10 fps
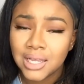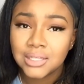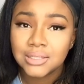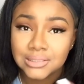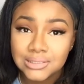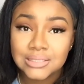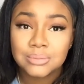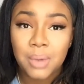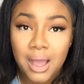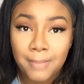This is
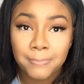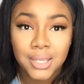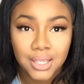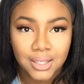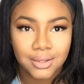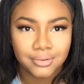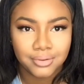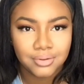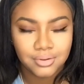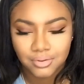popping.
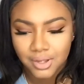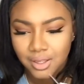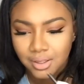Okay.